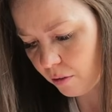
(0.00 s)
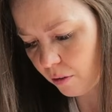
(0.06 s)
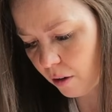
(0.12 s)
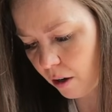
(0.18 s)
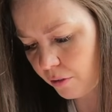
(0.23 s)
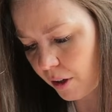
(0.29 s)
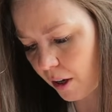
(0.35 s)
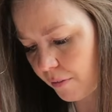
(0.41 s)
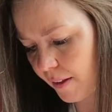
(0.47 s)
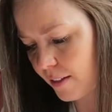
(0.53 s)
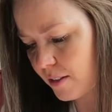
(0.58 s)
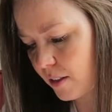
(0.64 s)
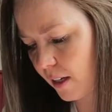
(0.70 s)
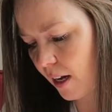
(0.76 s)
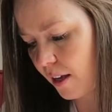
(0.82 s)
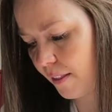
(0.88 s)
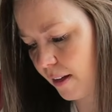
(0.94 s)
Oh no, that's
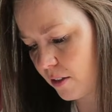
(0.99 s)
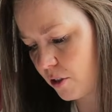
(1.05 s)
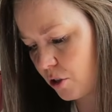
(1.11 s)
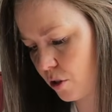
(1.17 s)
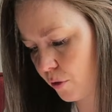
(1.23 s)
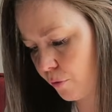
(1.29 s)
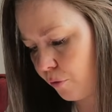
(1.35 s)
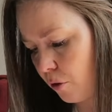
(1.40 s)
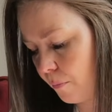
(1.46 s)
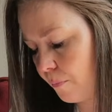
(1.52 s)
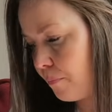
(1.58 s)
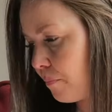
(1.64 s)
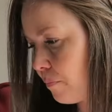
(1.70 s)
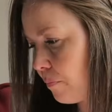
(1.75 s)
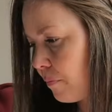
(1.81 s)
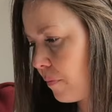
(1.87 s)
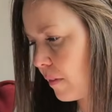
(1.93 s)
okay, that's just from
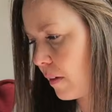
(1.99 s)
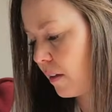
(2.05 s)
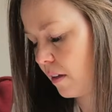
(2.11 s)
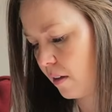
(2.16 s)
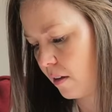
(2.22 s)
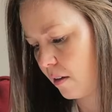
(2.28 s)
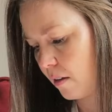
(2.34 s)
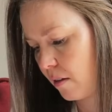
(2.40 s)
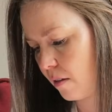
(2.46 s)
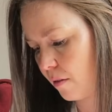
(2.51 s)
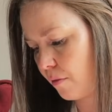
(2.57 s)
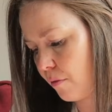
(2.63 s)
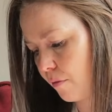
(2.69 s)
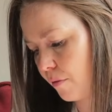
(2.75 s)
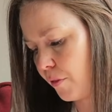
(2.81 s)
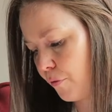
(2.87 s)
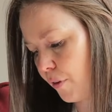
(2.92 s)

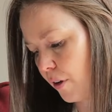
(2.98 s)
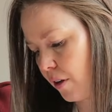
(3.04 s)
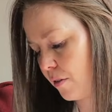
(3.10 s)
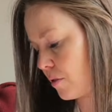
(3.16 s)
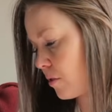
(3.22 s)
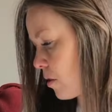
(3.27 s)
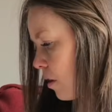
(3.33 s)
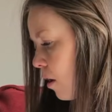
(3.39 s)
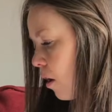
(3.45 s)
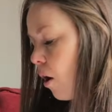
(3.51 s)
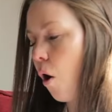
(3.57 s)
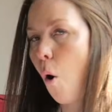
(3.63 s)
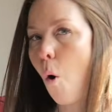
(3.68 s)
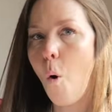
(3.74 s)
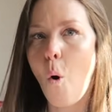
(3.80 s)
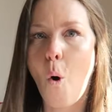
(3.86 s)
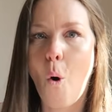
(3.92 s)
the vase.
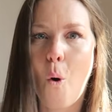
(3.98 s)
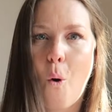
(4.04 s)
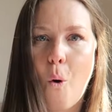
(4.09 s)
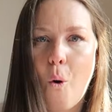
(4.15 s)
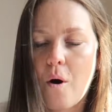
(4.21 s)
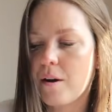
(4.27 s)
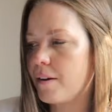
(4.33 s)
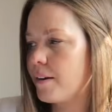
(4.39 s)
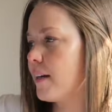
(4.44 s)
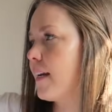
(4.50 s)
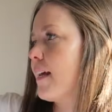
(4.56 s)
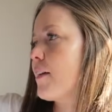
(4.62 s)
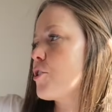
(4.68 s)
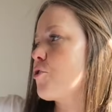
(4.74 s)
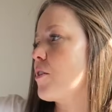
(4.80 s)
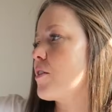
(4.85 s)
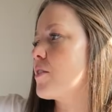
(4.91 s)
Nearly
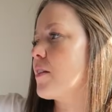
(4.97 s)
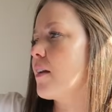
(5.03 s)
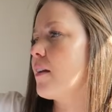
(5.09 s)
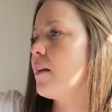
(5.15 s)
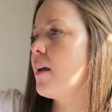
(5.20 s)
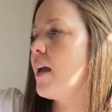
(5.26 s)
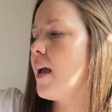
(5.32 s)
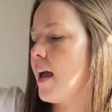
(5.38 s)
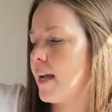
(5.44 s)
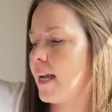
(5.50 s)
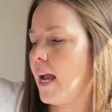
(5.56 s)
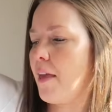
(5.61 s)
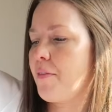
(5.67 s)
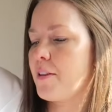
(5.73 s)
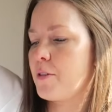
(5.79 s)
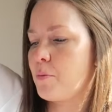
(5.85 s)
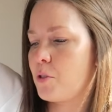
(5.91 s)
had stress then.
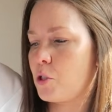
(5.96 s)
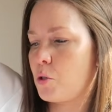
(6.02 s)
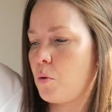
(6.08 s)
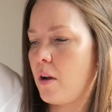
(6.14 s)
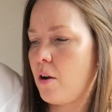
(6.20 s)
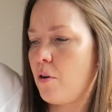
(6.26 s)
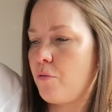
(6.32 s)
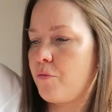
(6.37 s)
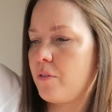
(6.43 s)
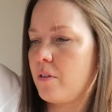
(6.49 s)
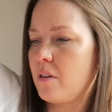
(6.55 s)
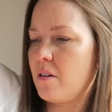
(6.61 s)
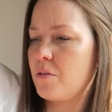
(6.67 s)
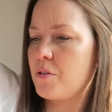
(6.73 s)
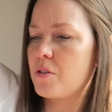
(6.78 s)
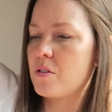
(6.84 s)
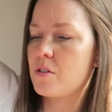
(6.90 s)
Okay, this was 12,
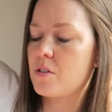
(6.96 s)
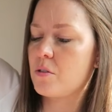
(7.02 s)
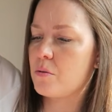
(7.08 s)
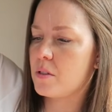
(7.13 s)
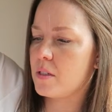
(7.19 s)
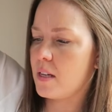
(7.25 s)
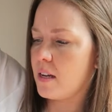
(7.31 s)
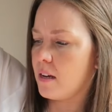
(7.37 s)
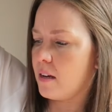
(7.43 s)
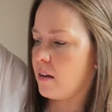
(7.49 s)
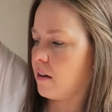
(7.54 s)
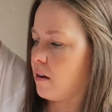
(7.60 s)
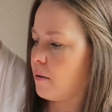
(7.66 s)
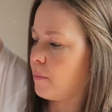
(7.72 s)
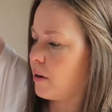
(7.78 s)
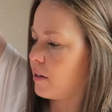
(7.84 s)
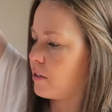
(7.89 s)
oh, you can still see it. Oh,
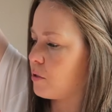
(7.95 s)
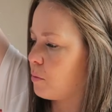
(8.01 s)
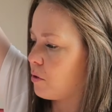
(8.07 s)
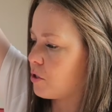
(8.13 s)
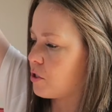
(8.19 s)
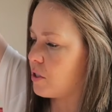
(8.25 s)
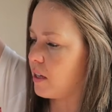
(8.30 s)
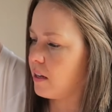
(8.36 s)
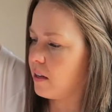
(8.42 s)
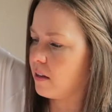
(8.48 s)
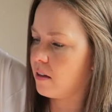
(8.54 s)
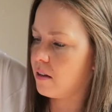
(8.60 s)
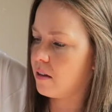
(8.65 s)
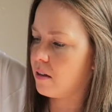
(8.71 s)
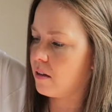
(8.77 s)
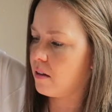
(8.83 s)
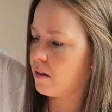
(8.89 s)
I might need to wash that.
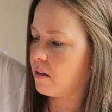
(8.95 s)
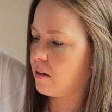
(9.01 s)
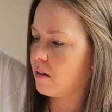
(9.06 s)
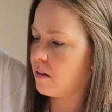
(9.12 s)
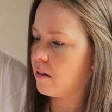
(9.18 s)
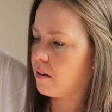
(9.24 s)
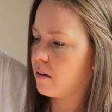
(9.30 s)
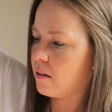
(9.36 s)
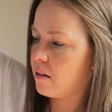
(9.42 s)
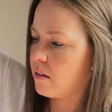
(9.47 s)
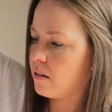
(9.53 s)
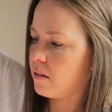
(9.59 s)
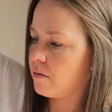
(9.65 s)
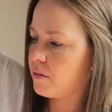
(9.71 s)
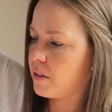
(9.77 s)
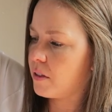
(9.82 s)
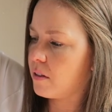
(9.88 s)

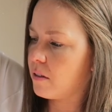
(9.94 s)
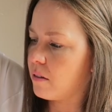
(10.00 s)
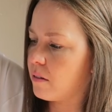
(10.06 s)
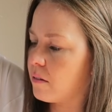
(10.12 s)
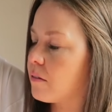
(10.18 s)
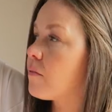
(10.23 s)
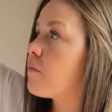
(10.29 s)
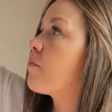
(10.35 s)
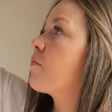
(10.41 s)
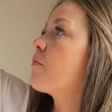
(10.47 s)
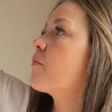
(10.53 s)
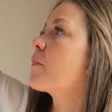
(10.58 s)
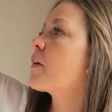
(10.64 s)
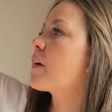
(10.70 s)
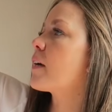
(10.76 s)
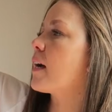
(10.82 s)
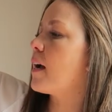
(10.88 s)
Oh no.
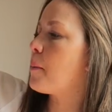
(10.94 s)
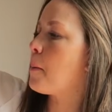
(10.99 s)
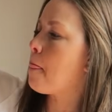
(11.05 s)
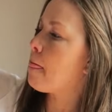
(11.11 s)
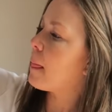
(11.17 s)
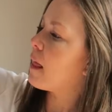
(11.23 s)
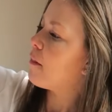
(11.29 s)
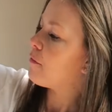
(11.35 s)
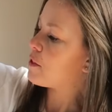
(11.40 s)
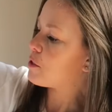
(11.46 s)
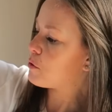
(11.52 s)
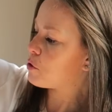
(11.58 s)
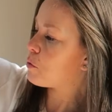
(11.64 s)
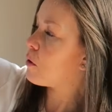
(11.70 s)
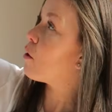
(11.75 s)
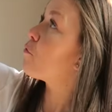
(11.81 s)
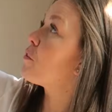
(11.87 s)
Okay, this was
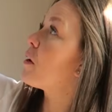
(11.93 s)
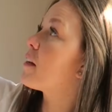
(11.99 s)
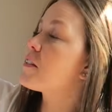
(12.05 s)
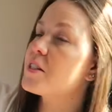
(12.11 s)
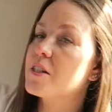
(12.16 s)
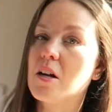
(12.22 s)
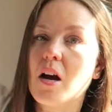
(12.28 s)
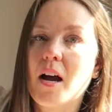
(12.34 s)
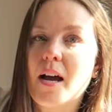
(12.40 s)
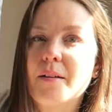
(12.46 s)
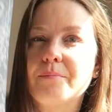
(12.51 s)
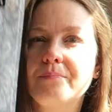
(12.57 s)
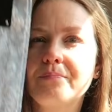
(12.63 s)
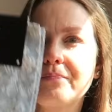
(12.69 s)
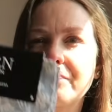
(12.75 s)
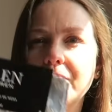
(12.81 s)
£12.99.